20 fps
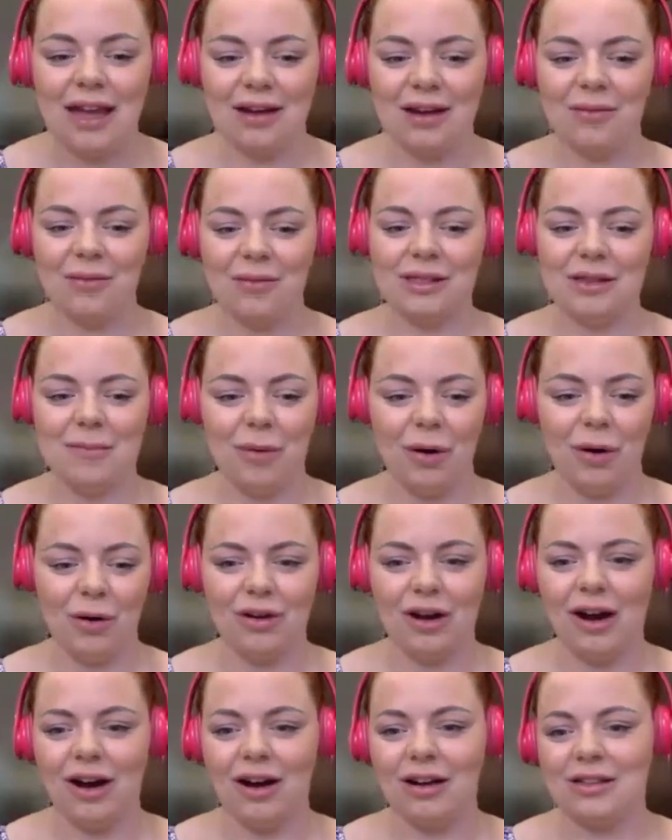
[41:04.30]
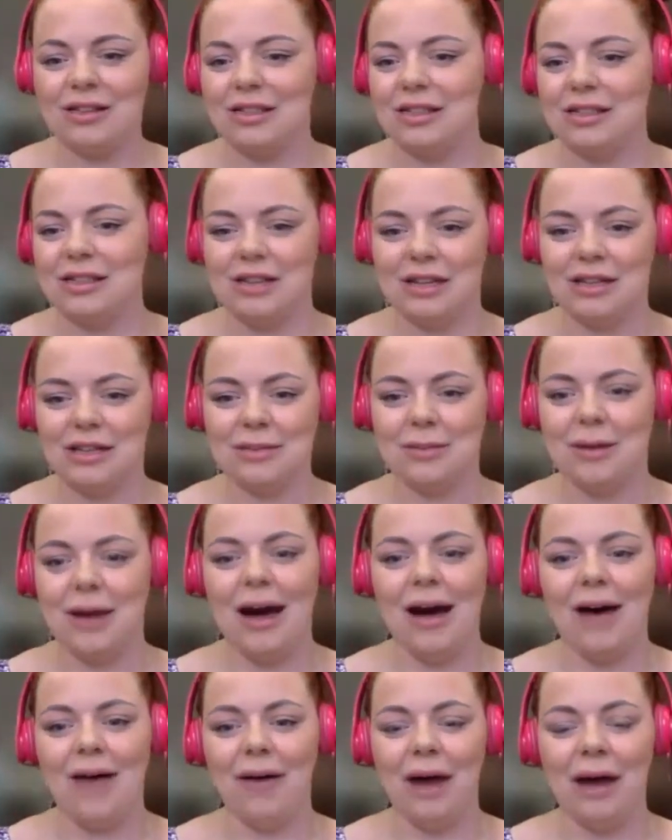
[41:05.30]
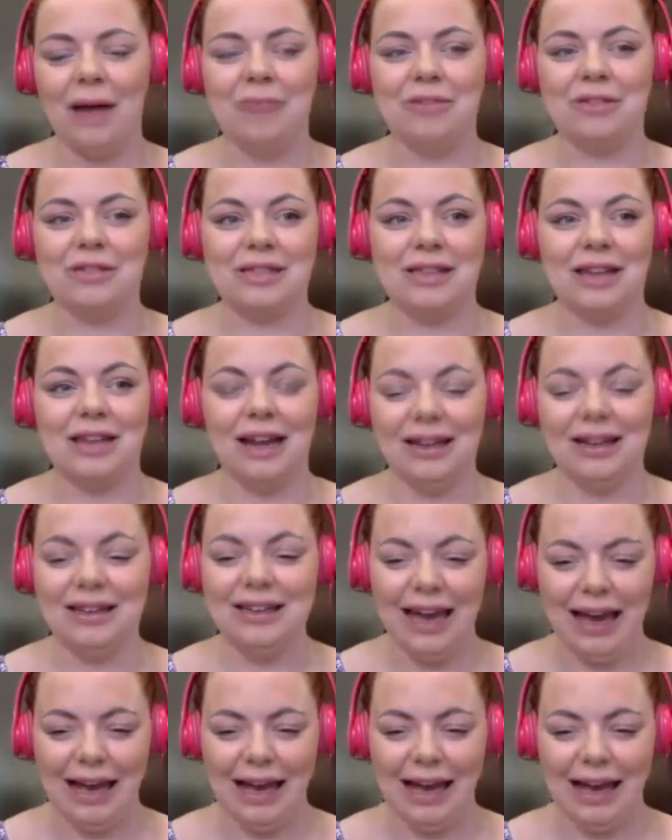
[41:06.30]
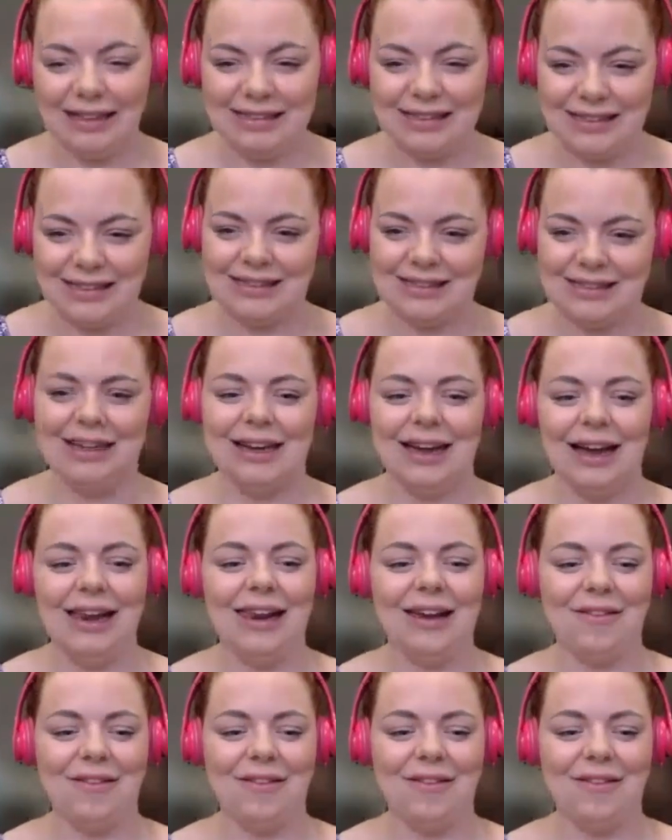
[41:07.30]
with the podcast that does well, I'm just like, yes, I love